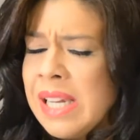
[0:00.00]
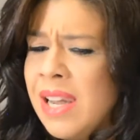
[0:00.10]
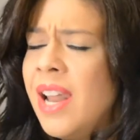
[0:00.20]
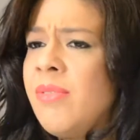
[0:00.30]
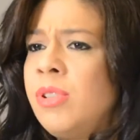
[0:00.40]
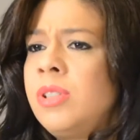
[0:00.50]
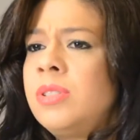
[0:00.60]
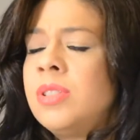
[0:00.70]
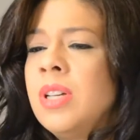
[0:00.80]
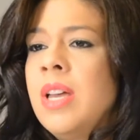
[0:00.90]

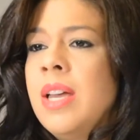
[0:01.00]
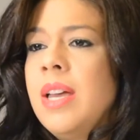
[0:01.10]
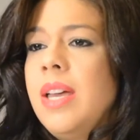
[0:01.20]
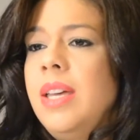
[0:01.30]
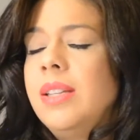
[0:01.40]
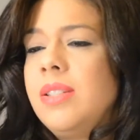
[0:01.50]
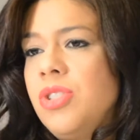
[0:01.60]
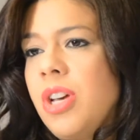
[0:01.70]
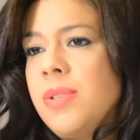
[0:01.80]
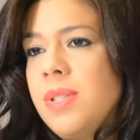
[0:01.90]
leveled in the
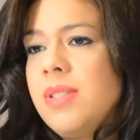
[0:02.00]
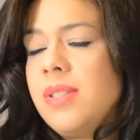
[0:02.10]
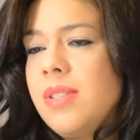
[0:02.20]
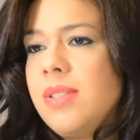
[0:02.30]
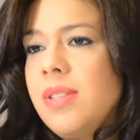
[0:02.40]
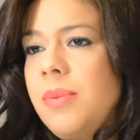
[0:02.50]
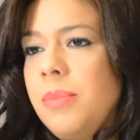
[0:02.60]
justice system.